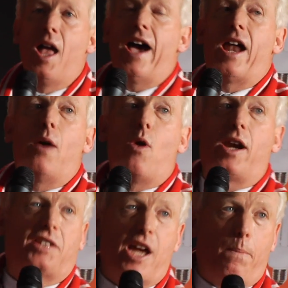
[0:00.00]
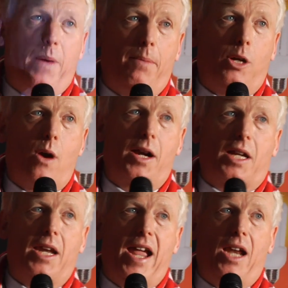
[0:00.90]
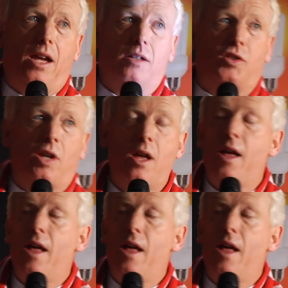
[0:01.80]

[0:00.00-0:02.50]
And I want to tell people who aren't Canadians